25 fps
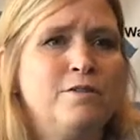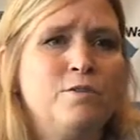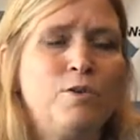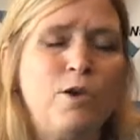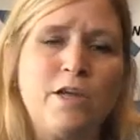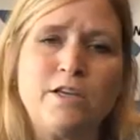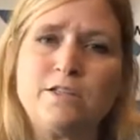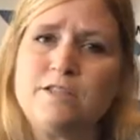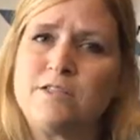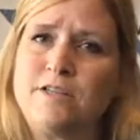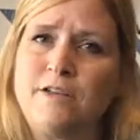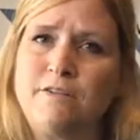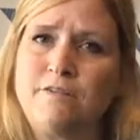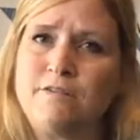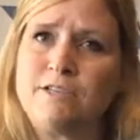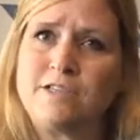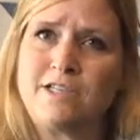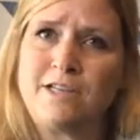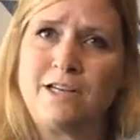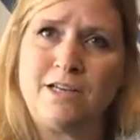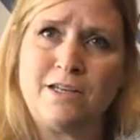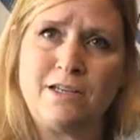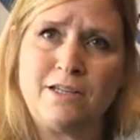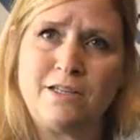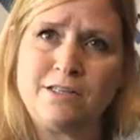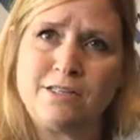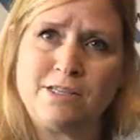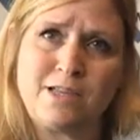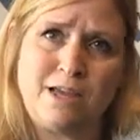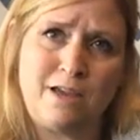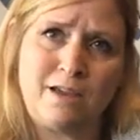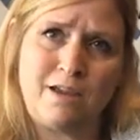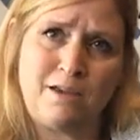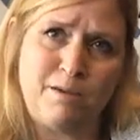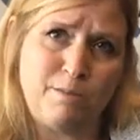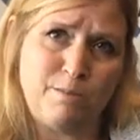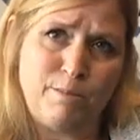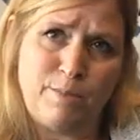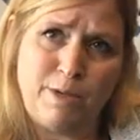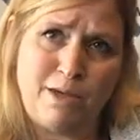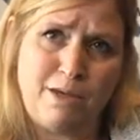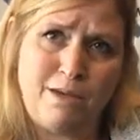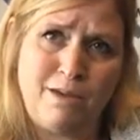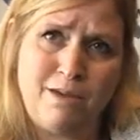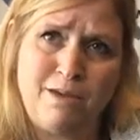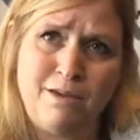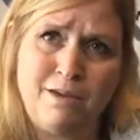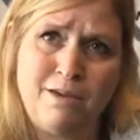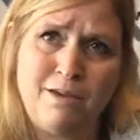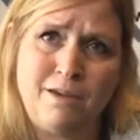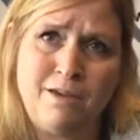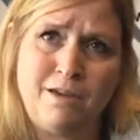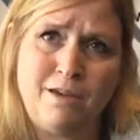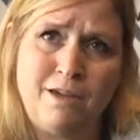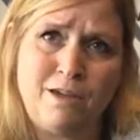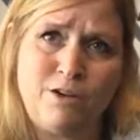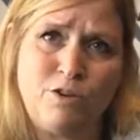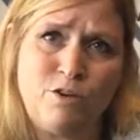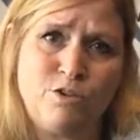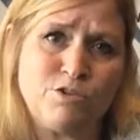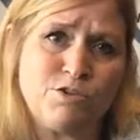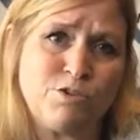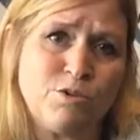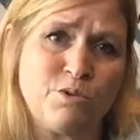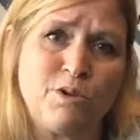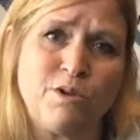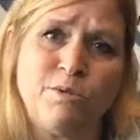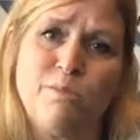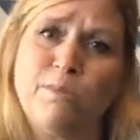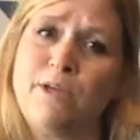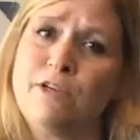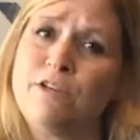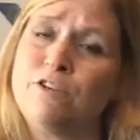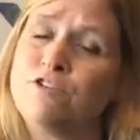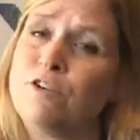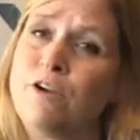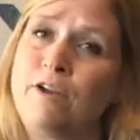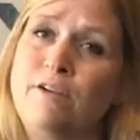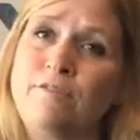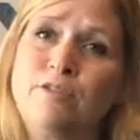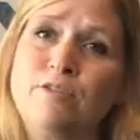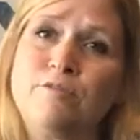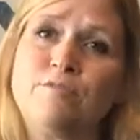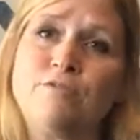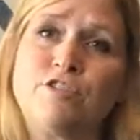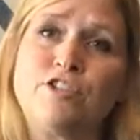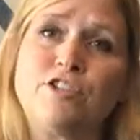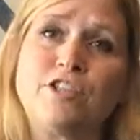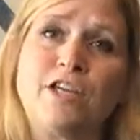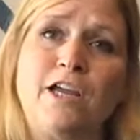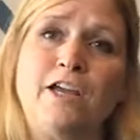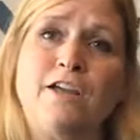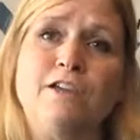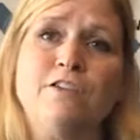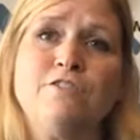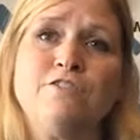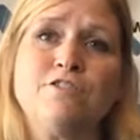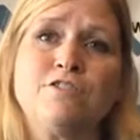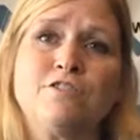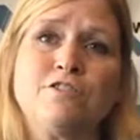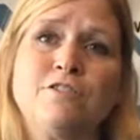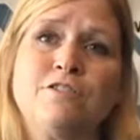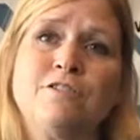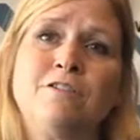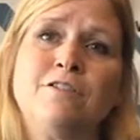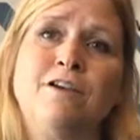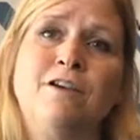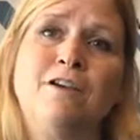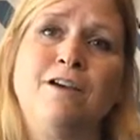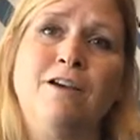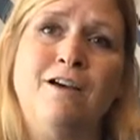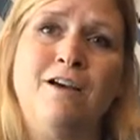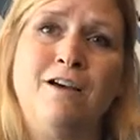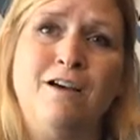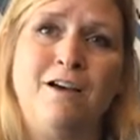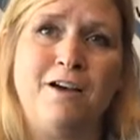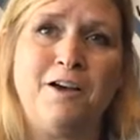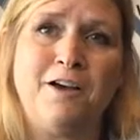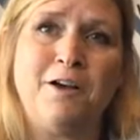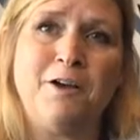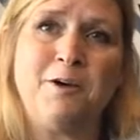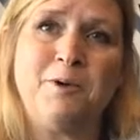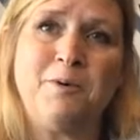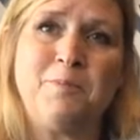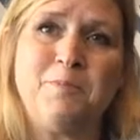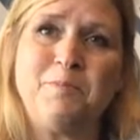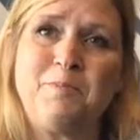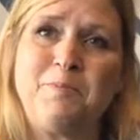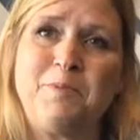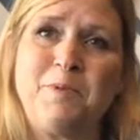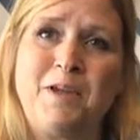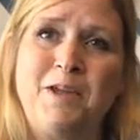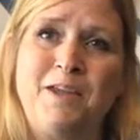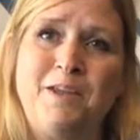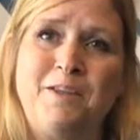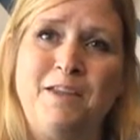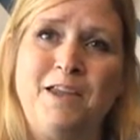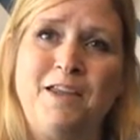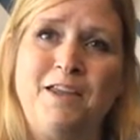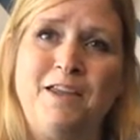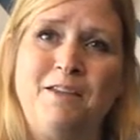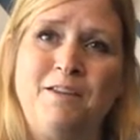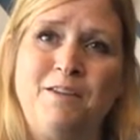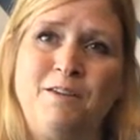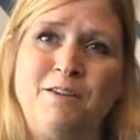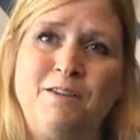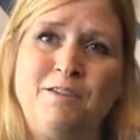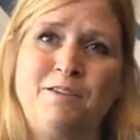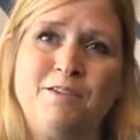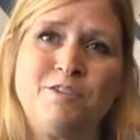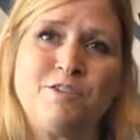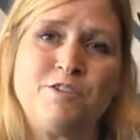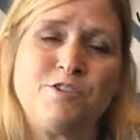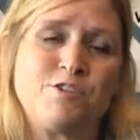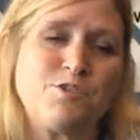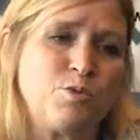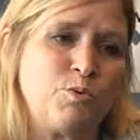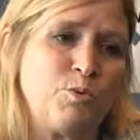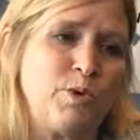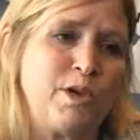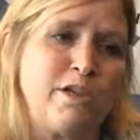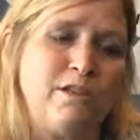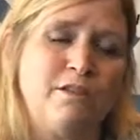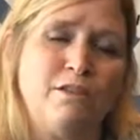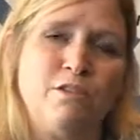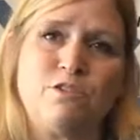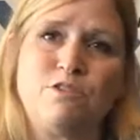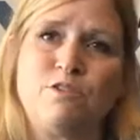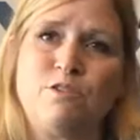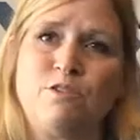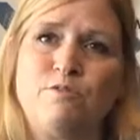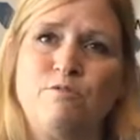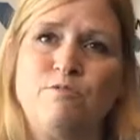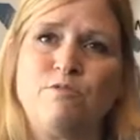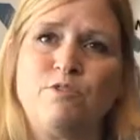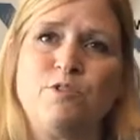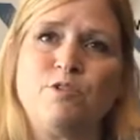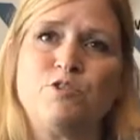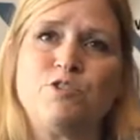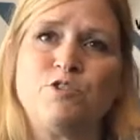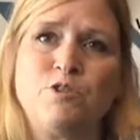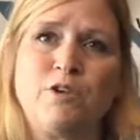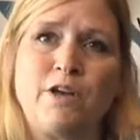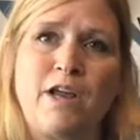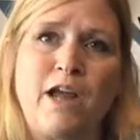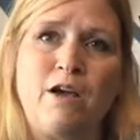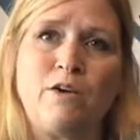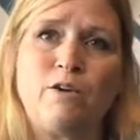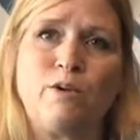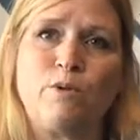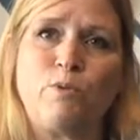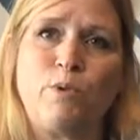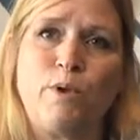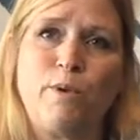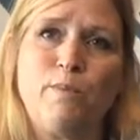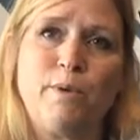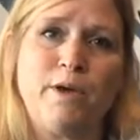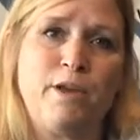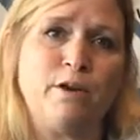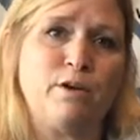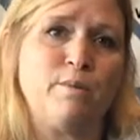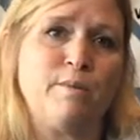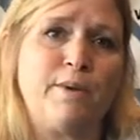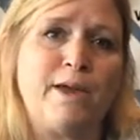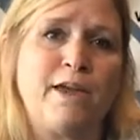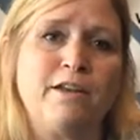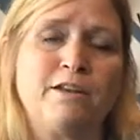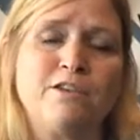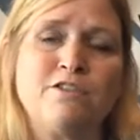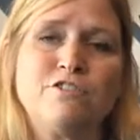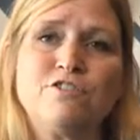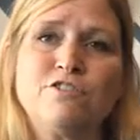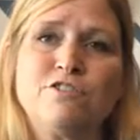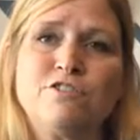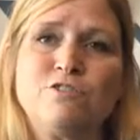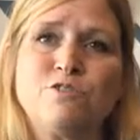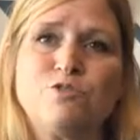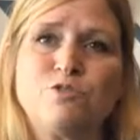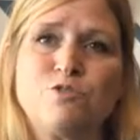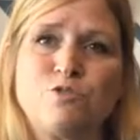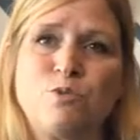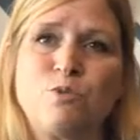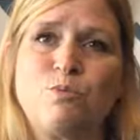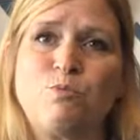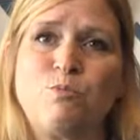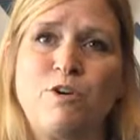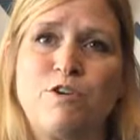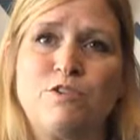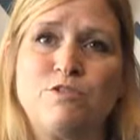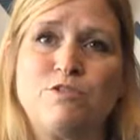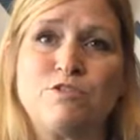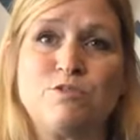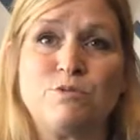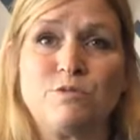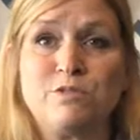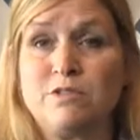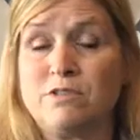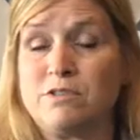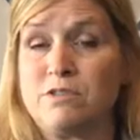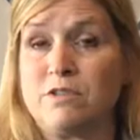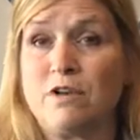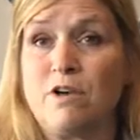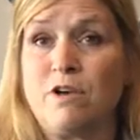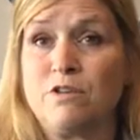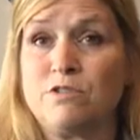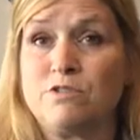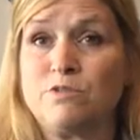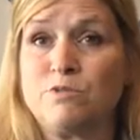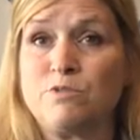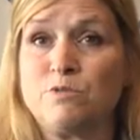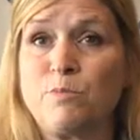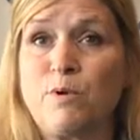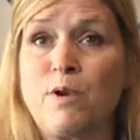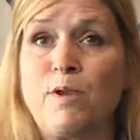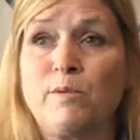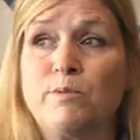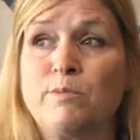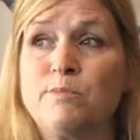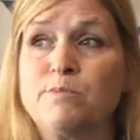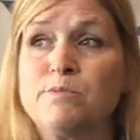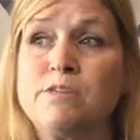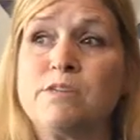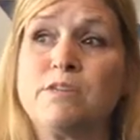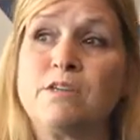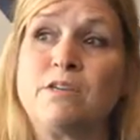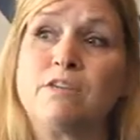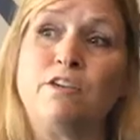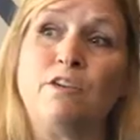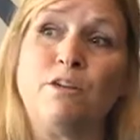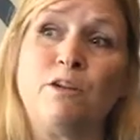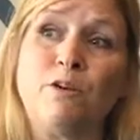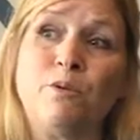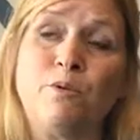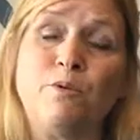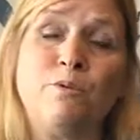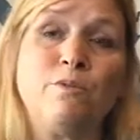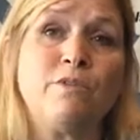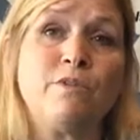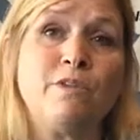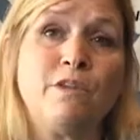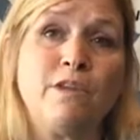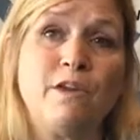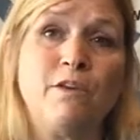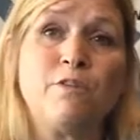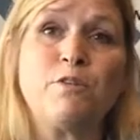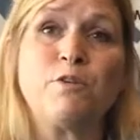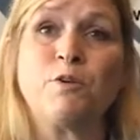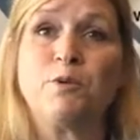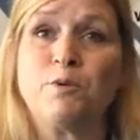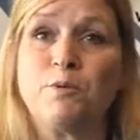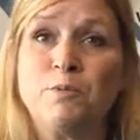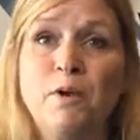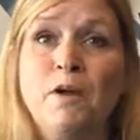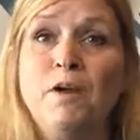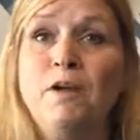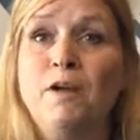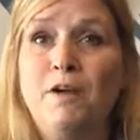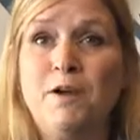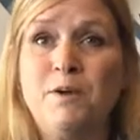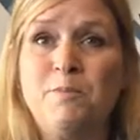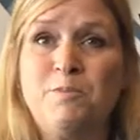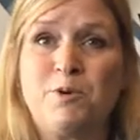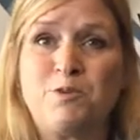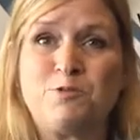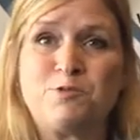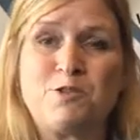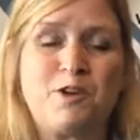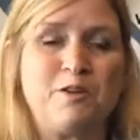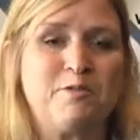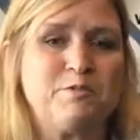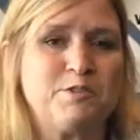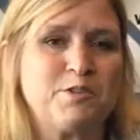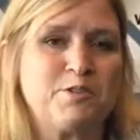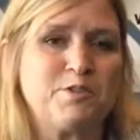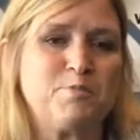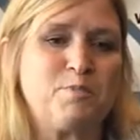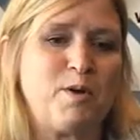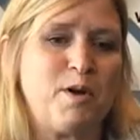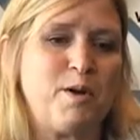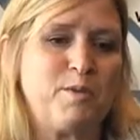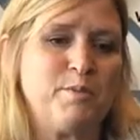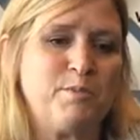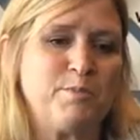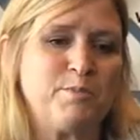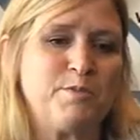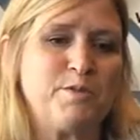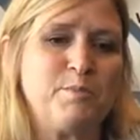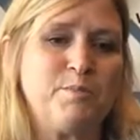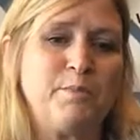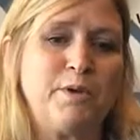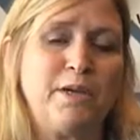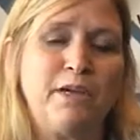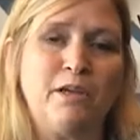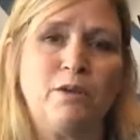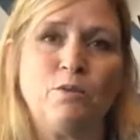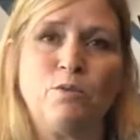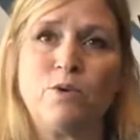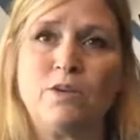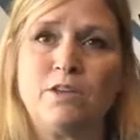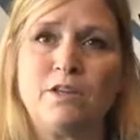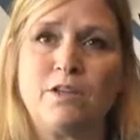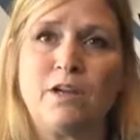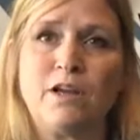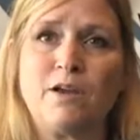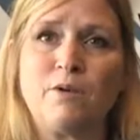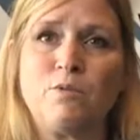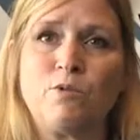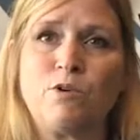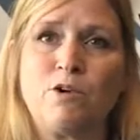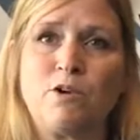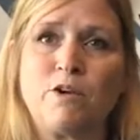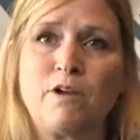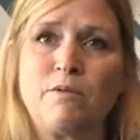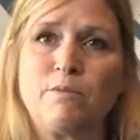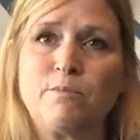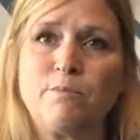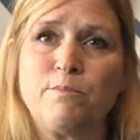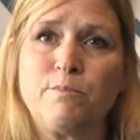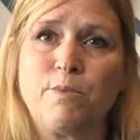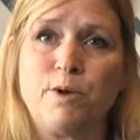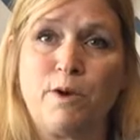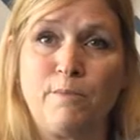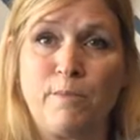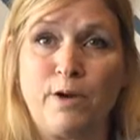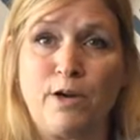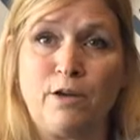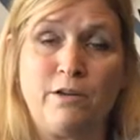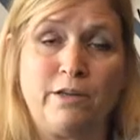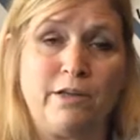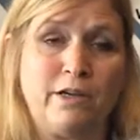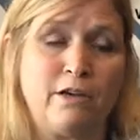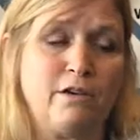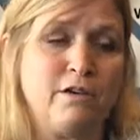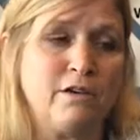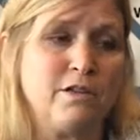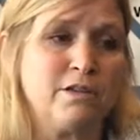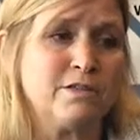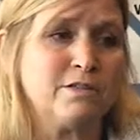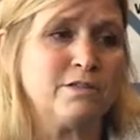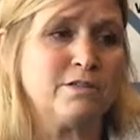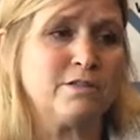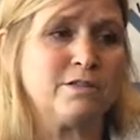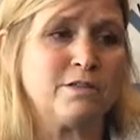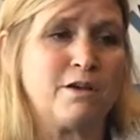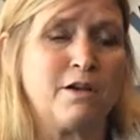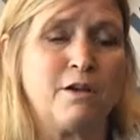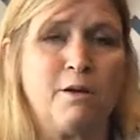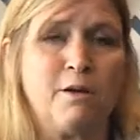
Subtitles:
as devastating as that can be, it also can be a driver for change. And so we can look to the future and how can we better manage stormwater so it doesn't cause those problems. The other most obvious problem to me, and one that I work primarily on, is